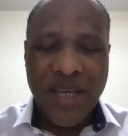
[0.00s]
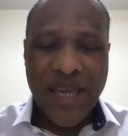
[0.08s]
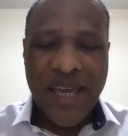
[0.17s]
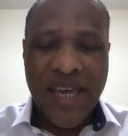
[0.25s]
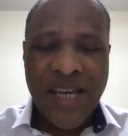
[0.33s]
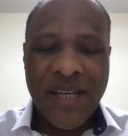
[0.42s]

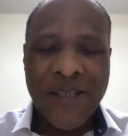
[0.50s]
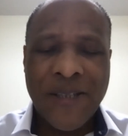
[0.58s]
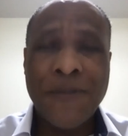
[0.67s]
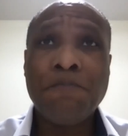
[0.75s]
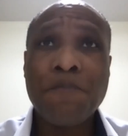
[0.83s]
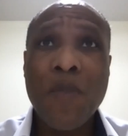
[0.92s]

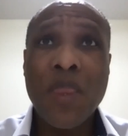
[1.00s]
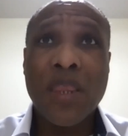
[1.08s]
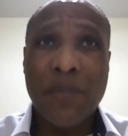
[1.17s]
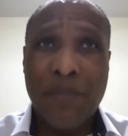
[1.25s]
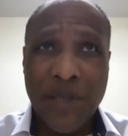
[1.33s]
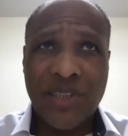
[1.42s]
And
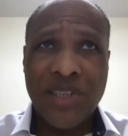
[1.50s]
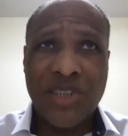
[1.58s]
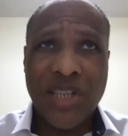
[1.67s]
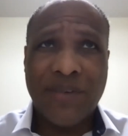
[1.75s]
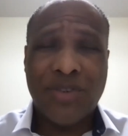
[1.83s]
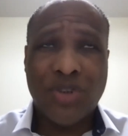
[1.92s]
the business
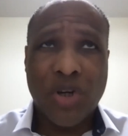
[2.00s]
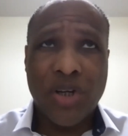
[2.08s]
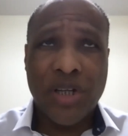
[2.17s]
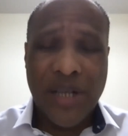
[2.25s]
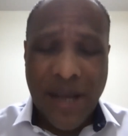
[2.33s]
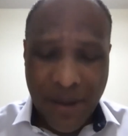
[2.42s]
that I've
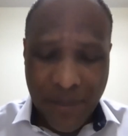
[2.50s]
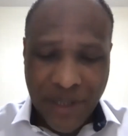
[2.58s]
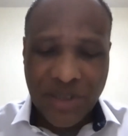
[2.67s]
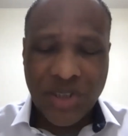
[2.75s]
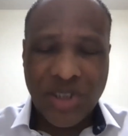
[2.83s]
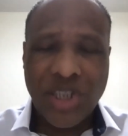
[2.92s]
started now, I'm
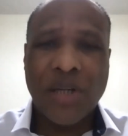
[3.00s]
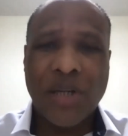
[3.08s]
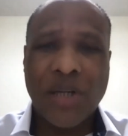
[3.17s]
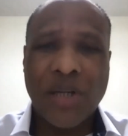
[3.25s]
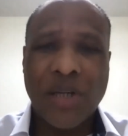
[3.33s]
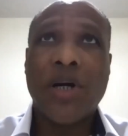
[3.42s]
based in
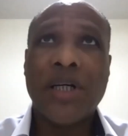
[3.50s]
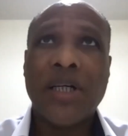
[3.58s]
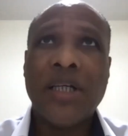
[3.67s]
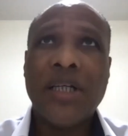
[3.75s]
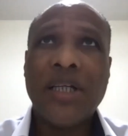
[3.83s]
Singapore,